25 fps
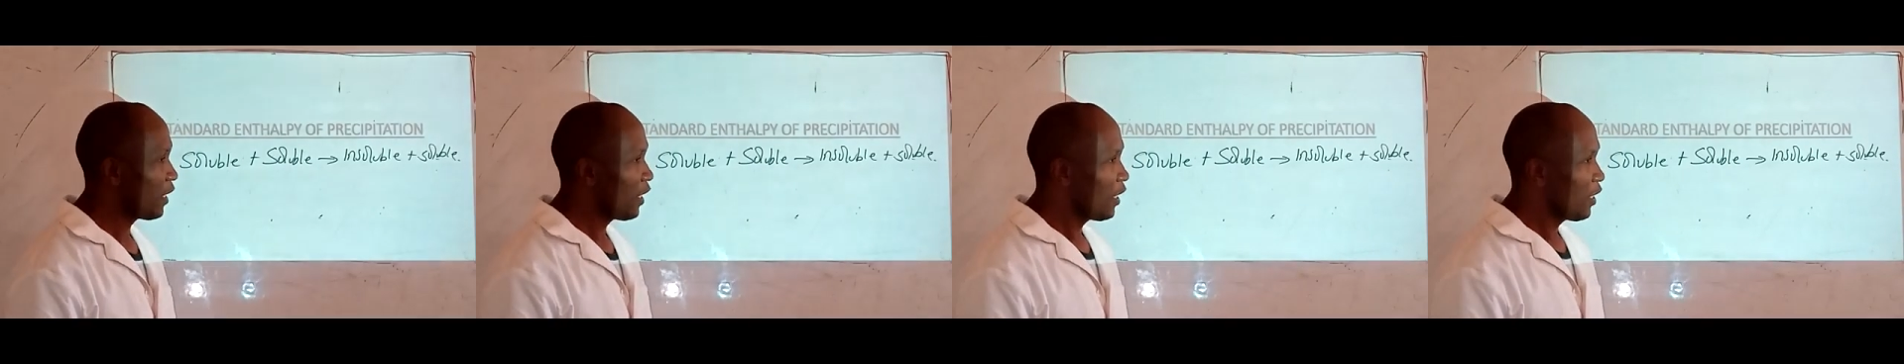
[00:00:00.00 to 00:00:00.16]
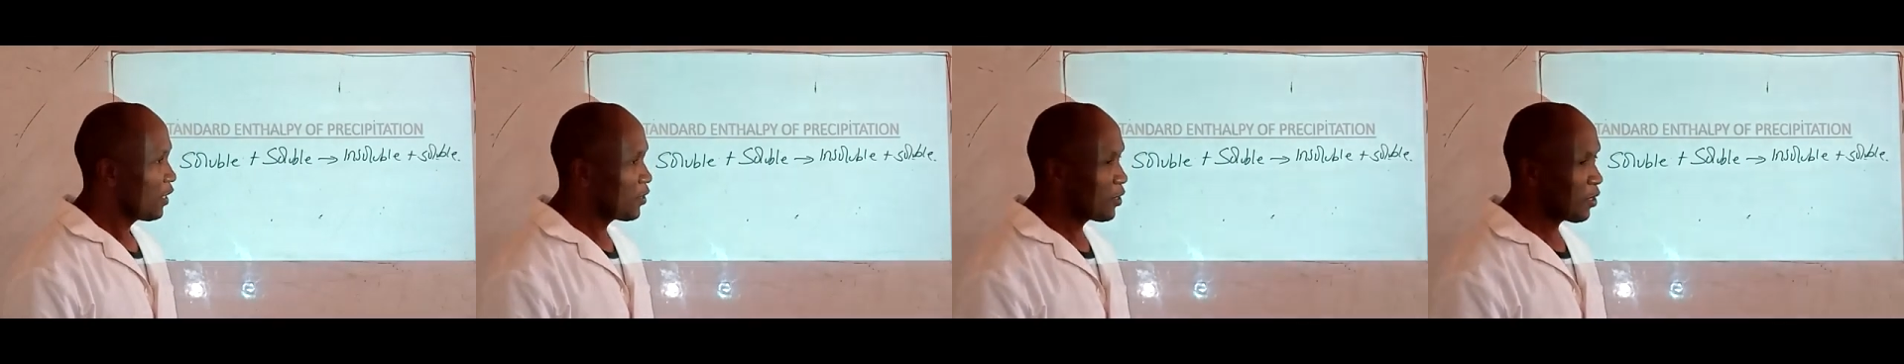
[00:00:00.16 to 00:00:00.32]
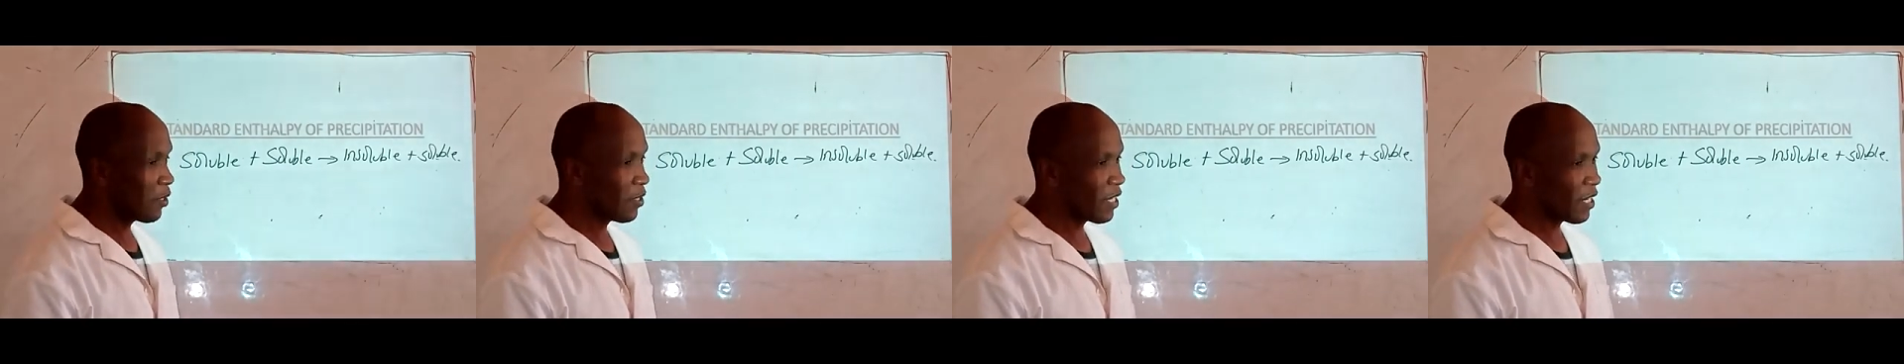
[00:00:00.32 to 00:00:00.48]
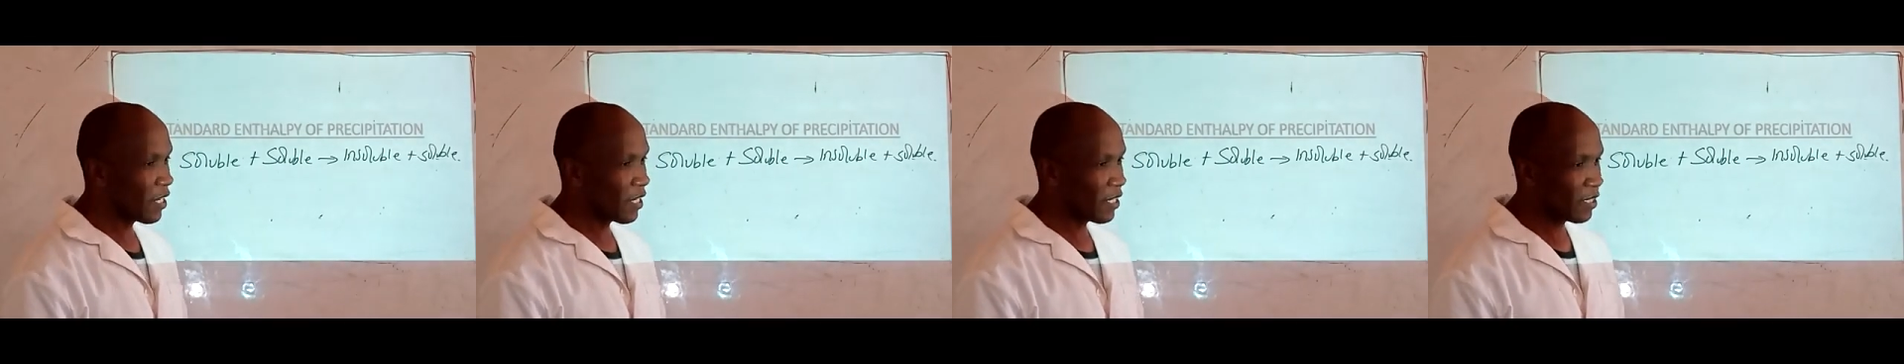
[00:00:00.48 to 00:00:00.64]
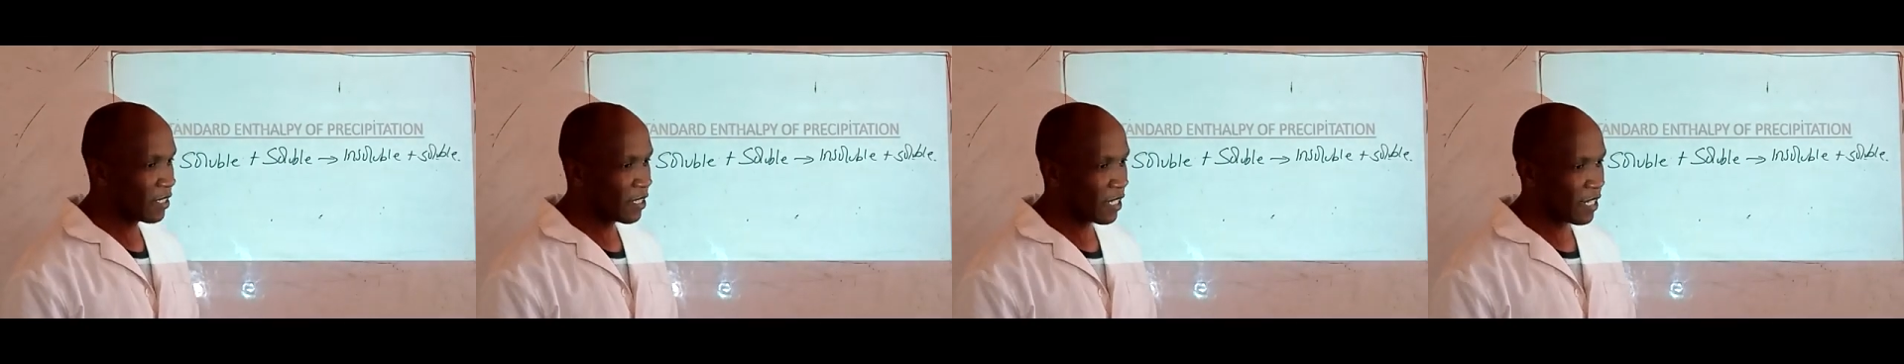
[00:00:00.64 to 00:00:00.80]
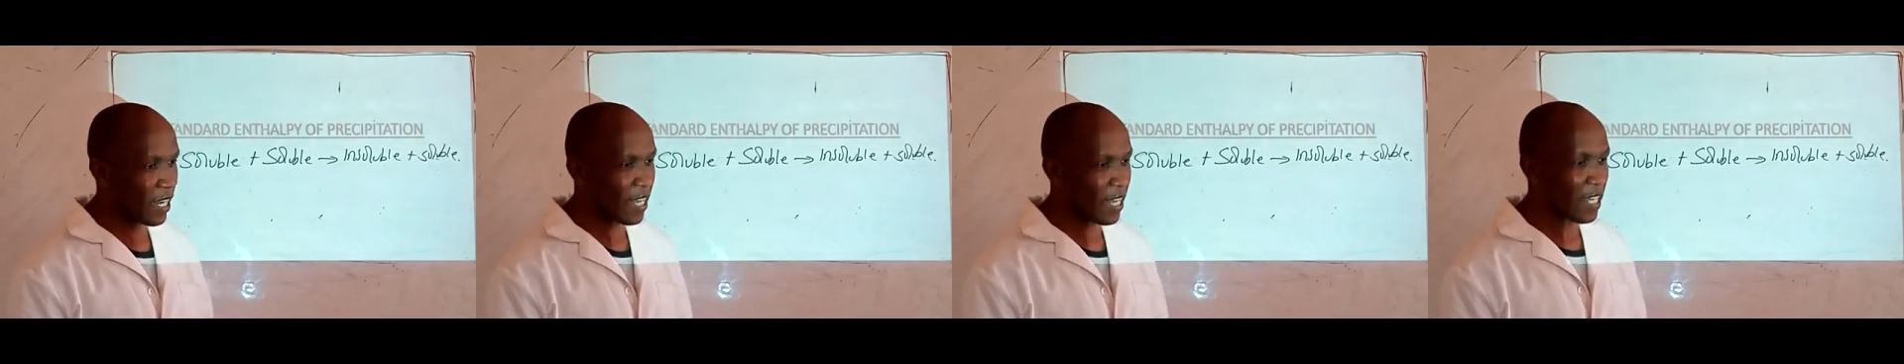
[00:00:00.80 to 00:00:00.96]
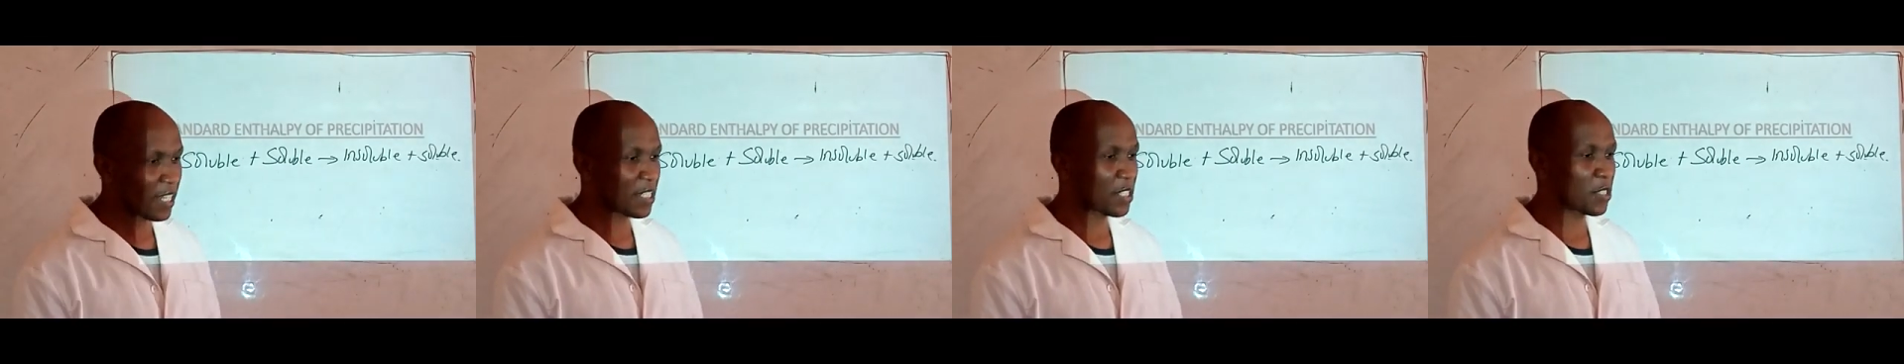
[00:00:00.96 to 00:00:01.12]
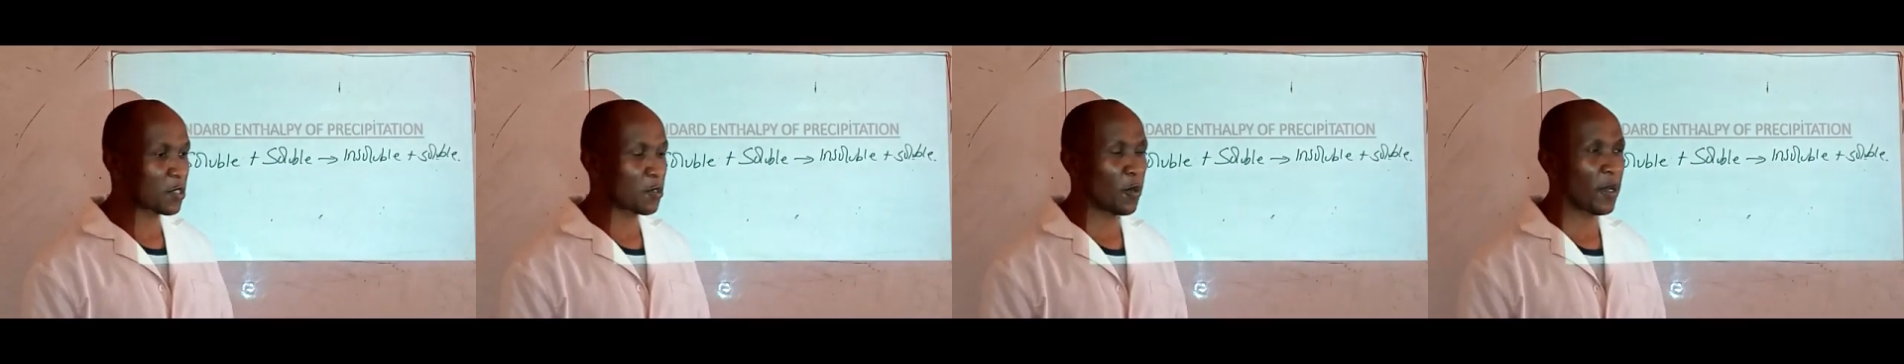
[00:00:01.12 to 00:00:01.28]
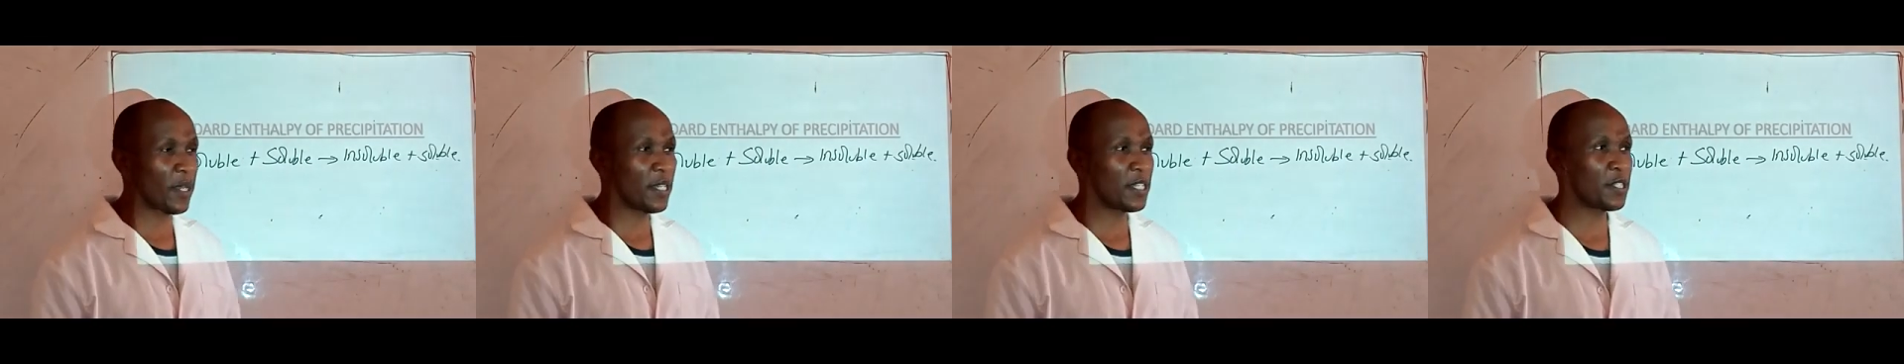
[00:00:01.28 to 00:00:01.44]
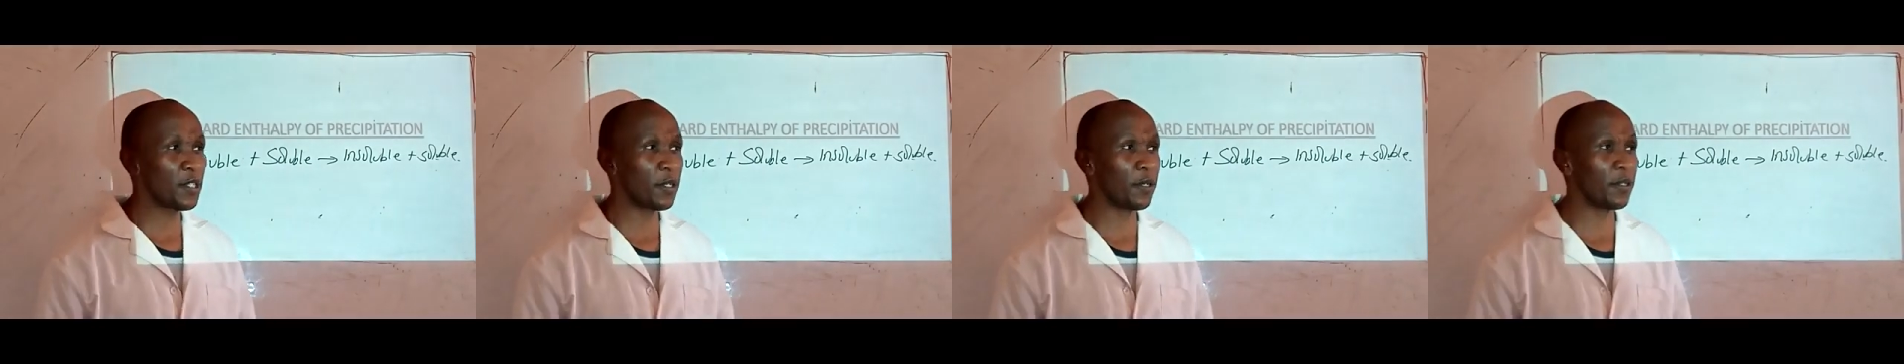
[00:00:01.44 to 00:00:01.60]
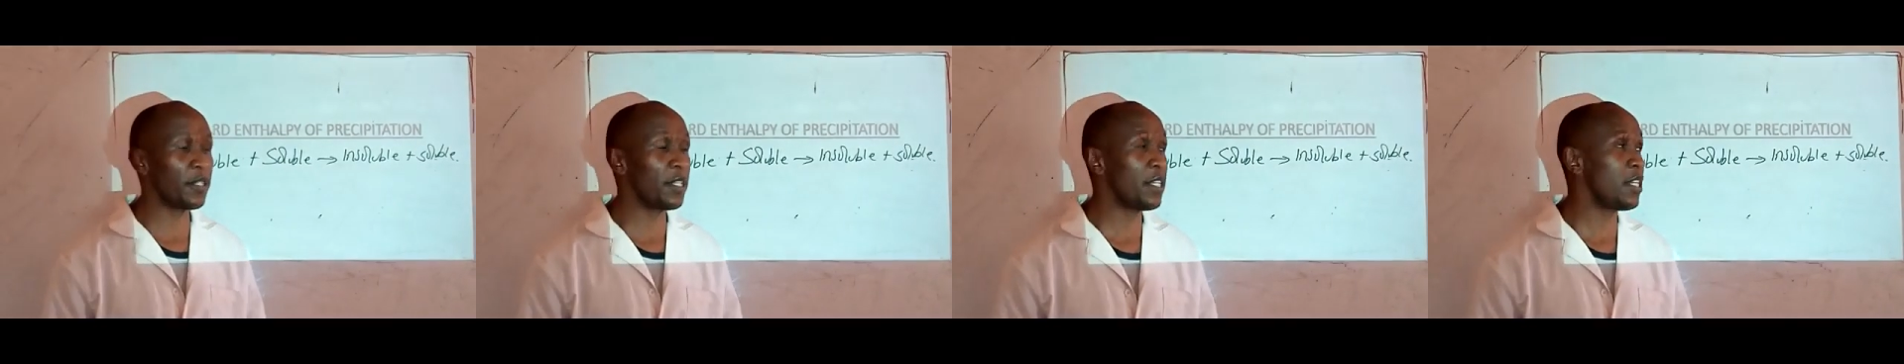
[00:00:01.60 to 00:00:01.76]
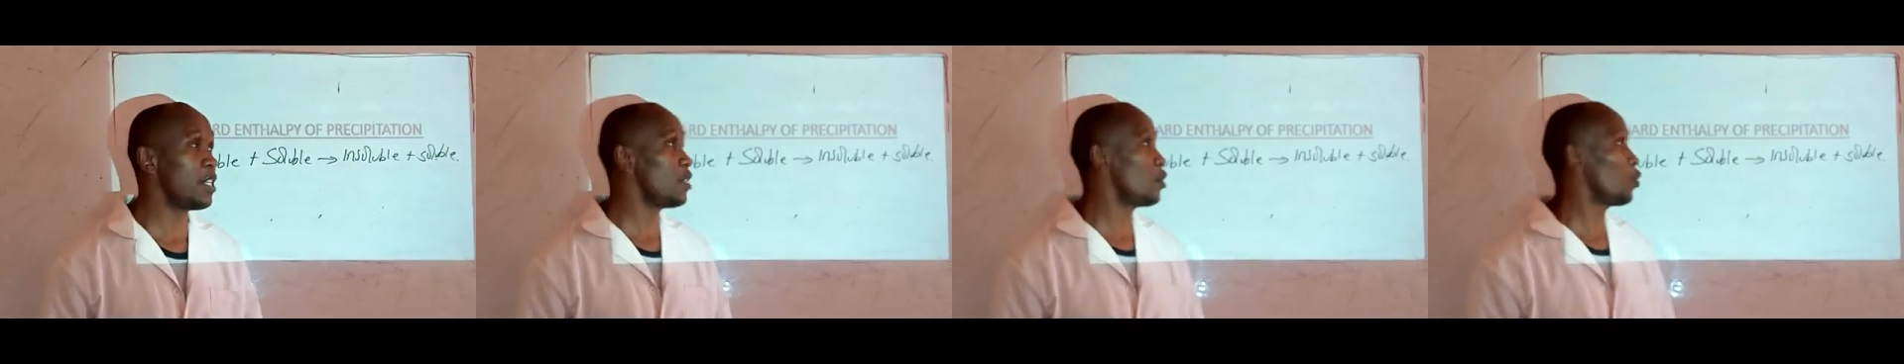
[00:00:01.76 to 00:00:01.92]
So the next question
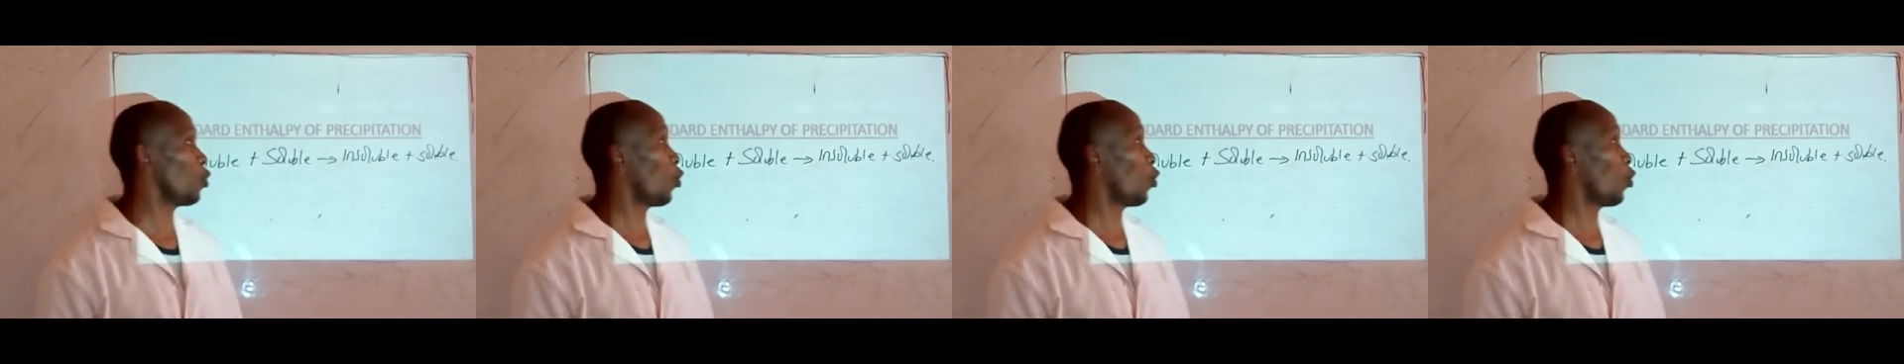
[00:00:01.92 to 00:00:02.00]
is,